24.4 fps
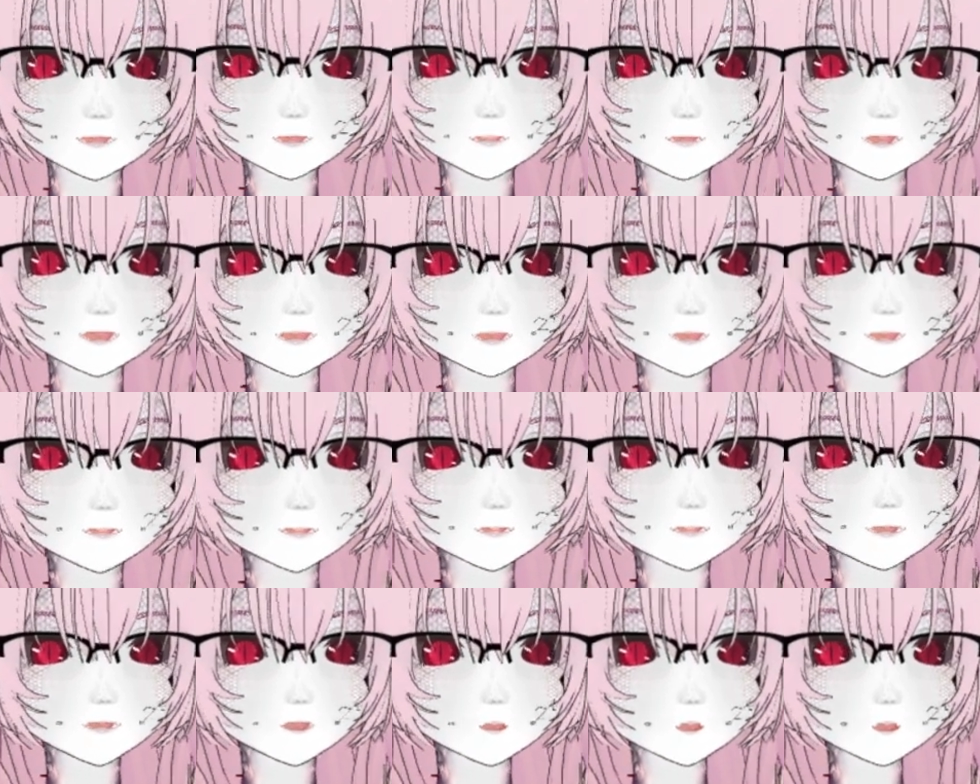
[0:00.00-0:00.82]
that
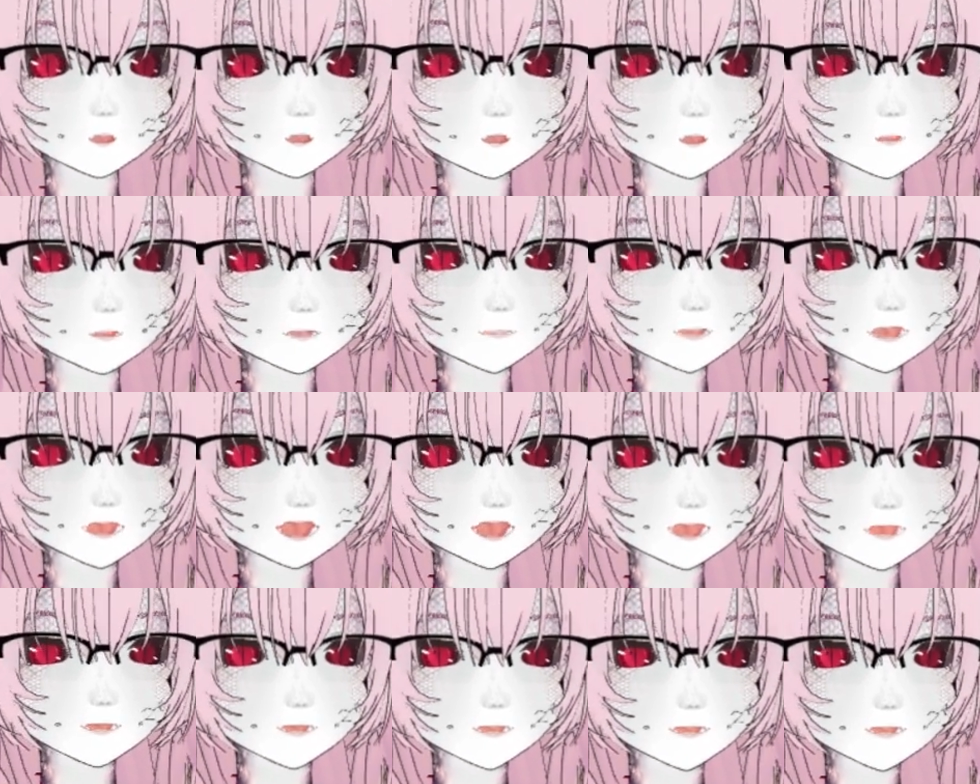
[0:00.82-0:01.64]
they are
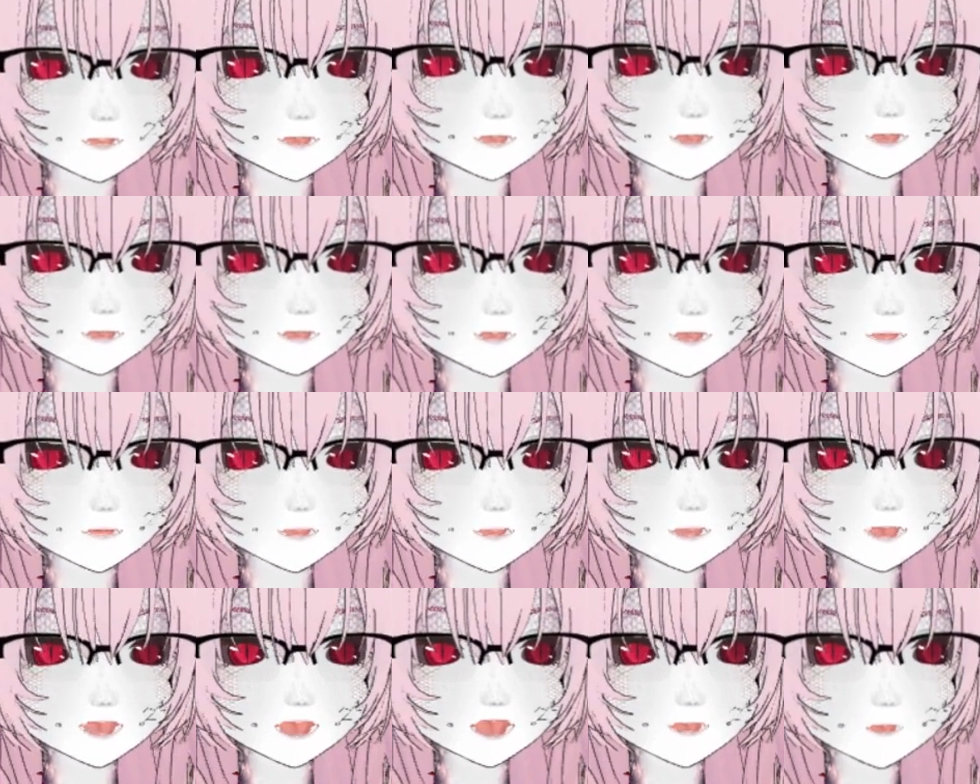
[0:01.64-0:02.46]
relying too
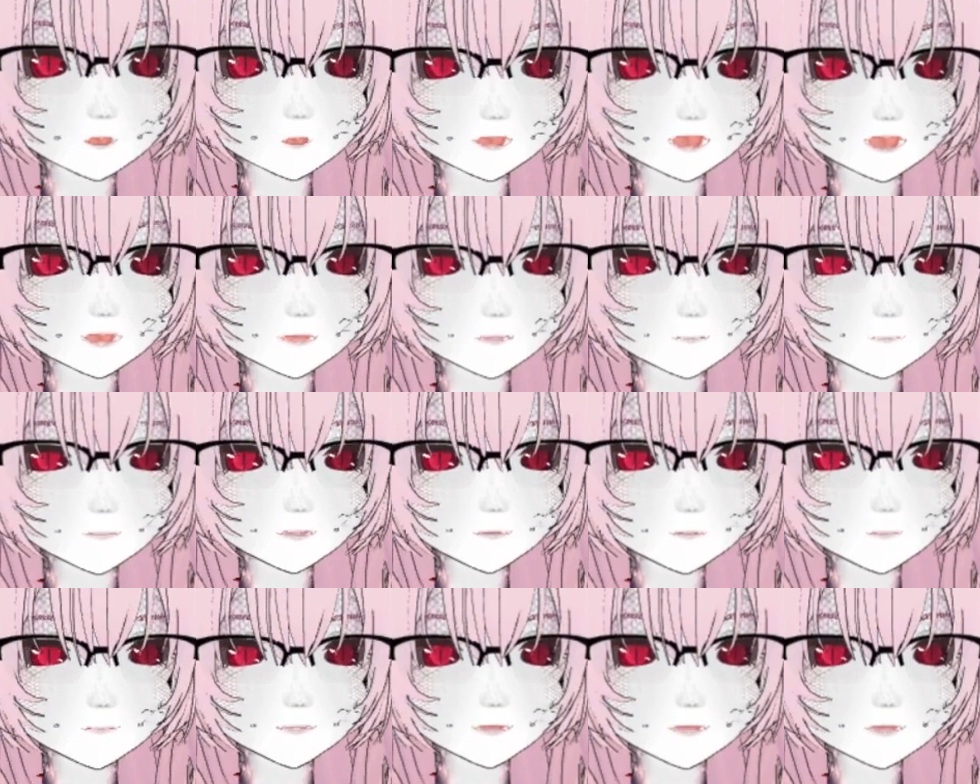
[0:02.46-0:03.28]
much on
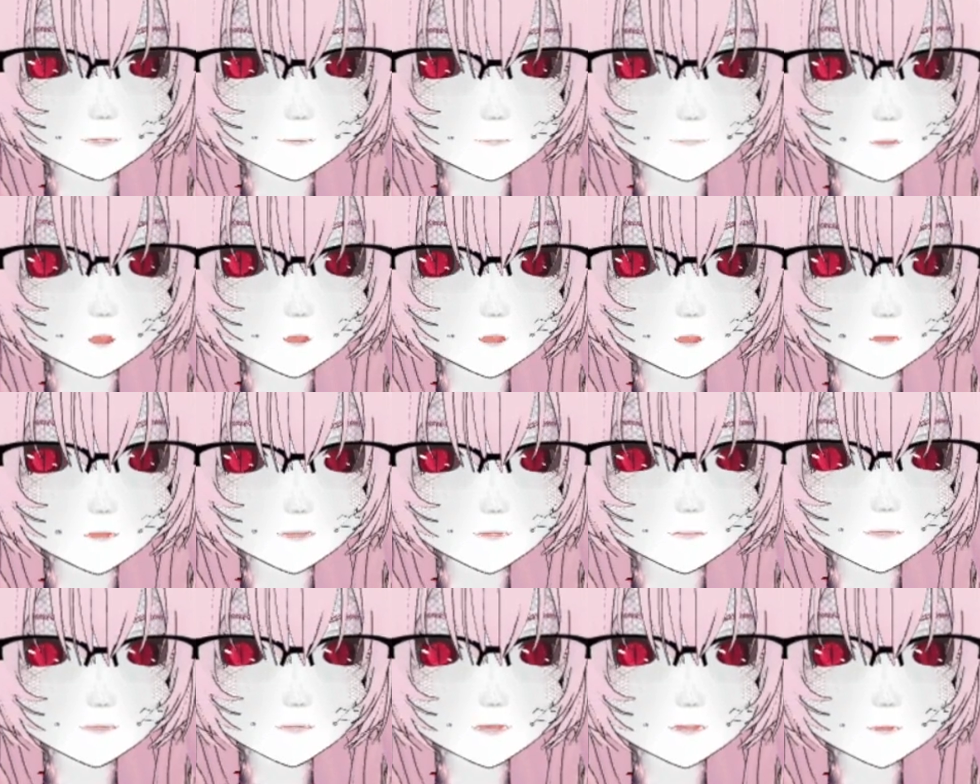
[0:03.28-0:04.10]
people to be
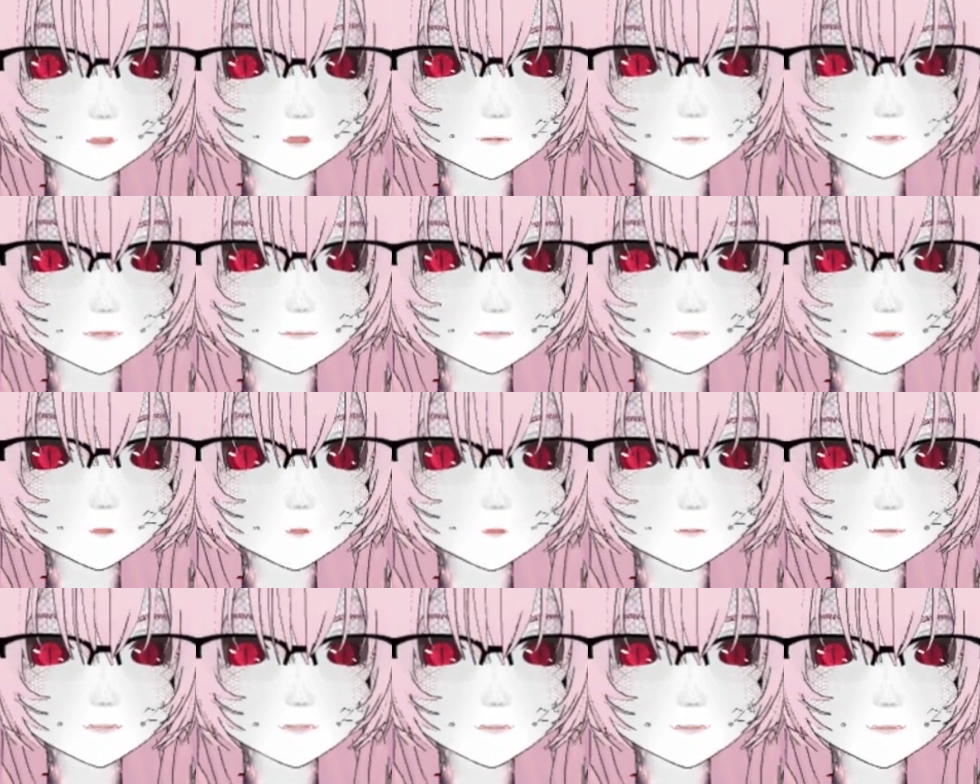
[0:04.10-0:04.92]
ready to receive
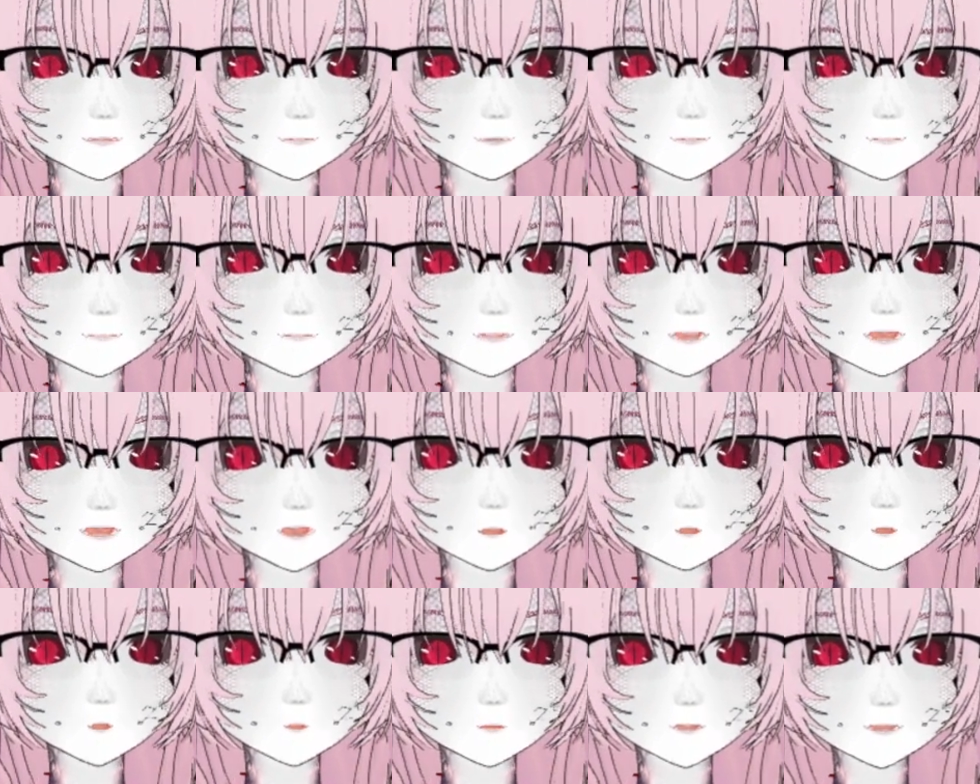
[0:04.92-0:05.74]
the
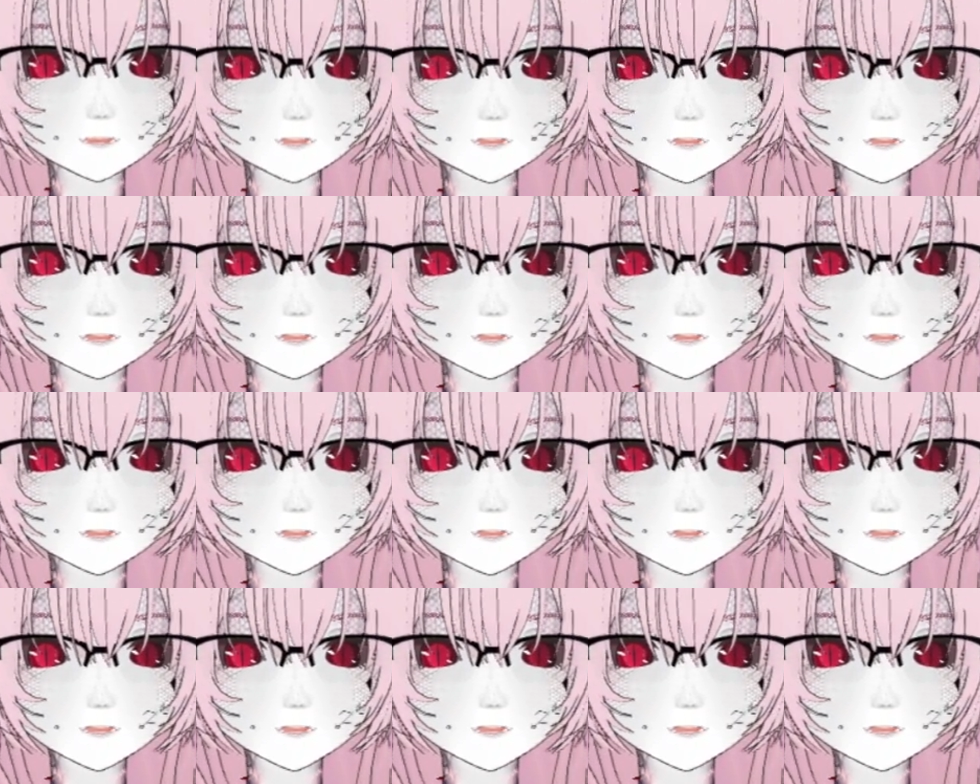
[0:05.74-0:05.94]
information.